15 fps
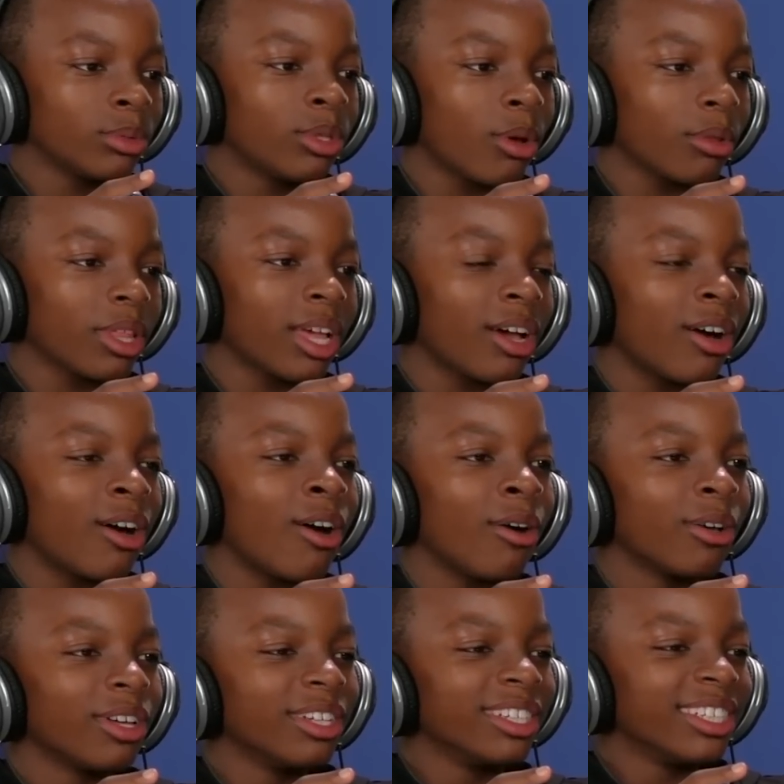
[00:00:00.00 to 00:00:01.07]
Don't let,
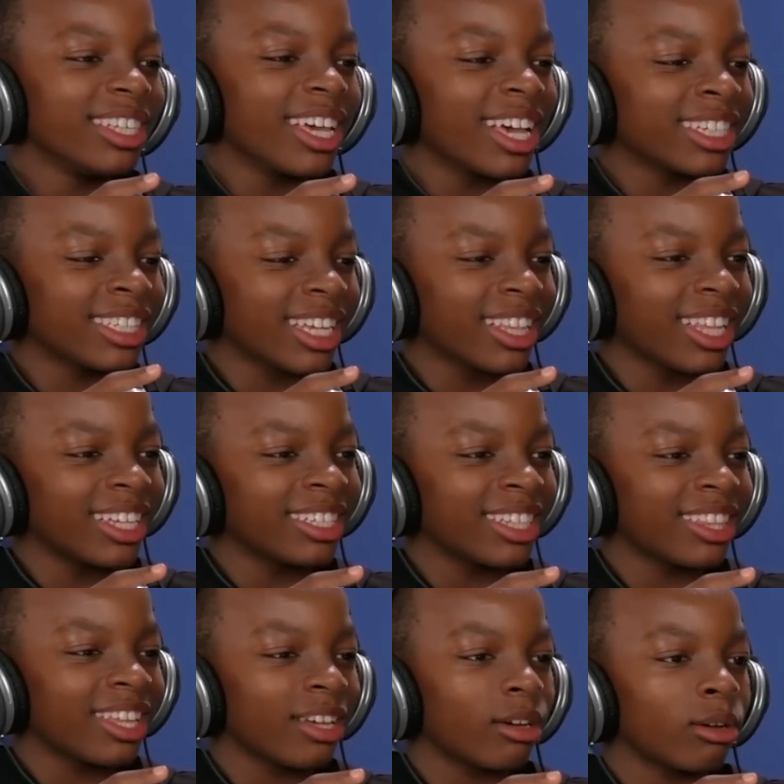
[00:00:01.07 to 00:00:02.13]
oh, yes, I landed
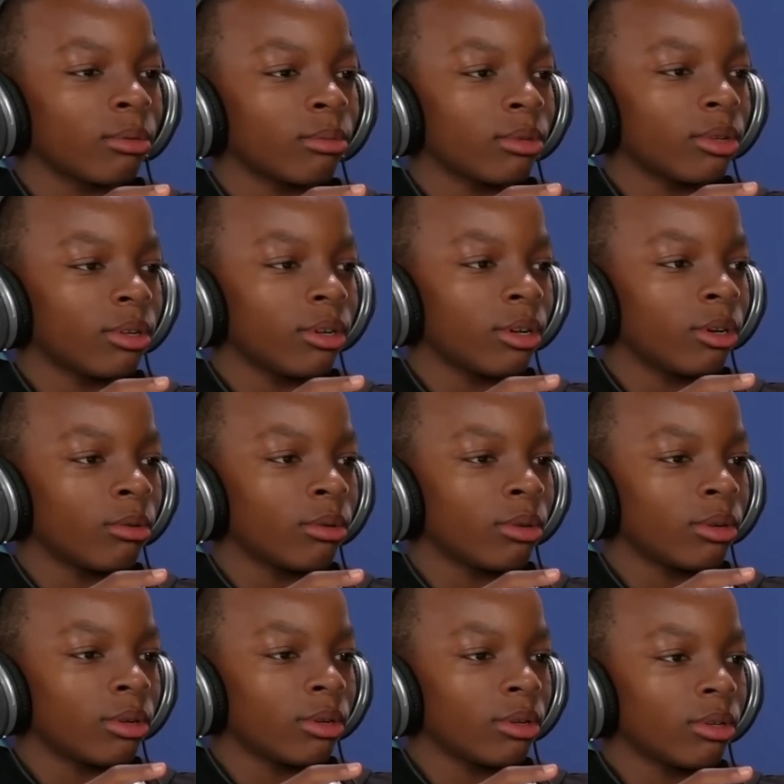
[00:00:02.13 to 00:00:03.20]
that, oh,
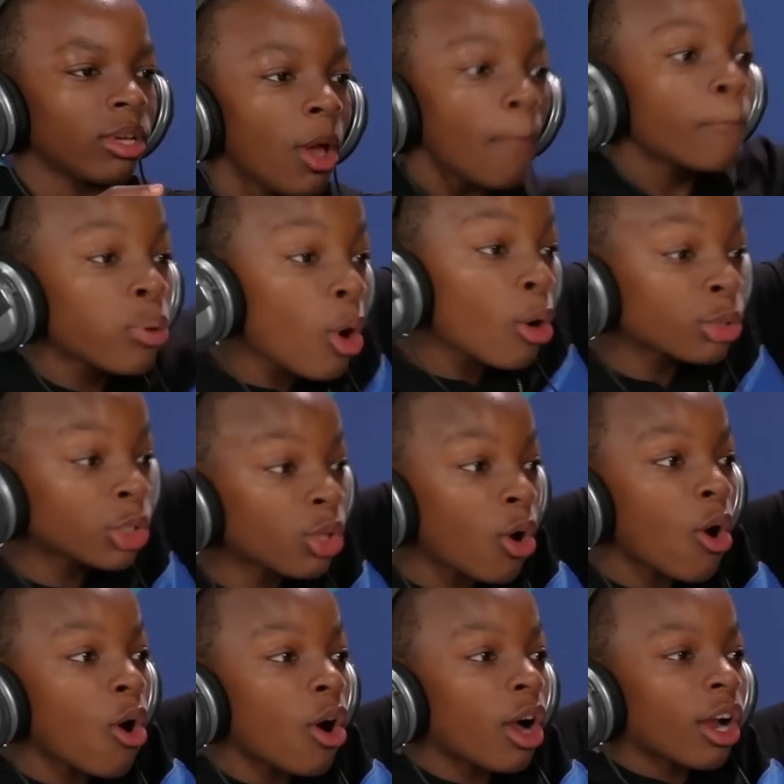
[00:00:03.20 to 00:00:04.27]
oh. Pro
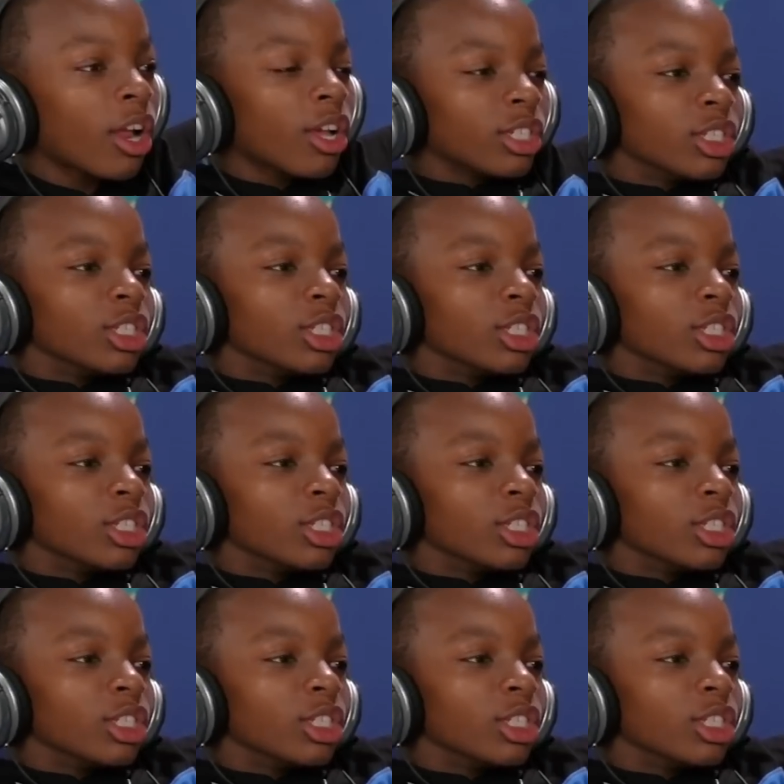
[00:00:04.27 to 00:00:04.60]
score!